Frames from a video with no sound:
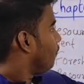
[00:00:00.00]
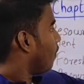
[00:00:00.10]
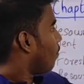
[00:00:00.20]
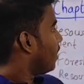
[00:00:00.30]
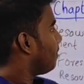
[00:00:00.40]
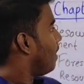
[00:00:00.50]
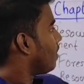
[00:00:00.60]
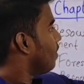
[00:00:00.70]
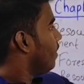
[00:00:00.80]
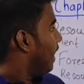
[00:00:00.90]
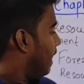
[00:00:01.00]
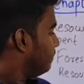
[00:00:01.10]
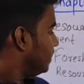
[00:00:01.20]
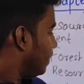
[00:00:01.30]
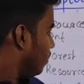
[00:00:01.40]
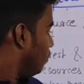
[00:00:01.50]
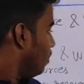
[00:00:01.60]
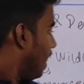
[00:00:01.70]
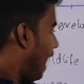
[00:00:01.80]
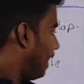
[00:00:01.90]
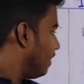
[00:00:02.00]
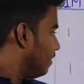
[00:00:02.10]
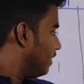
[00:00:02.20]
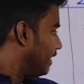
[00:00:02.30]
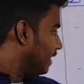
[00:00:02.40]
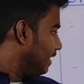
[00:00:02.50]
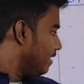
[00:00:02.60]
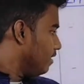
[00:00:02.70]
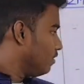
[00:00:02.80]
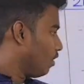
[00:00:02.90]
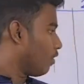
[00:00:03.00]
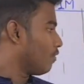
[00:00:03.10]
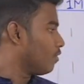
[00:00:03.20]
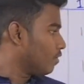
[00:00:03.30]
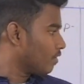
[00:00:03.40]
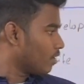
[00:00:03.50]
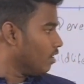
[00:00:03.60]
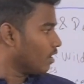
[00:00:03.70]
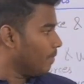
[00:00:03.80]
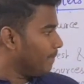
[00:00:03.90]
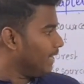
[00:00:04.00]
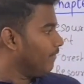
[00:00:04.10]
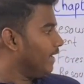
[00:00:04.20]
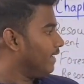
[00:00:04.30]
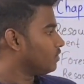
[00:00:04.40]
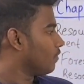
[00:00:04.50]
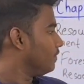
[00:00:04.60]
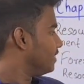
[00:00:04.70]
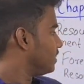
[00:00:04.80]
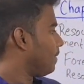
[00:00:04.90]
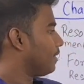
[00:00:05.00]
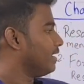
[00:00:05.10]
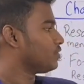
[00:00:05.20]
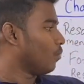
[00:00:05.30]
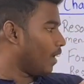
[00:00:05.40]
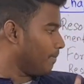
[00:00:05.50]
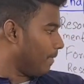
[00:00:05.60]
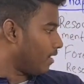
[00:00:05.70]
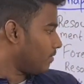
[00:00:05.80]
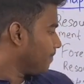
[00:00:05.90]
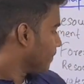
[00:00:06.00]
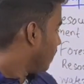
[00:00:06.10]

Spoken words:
for 1 mark MCQ and directly your complete weightage of this chapter is 1 mark.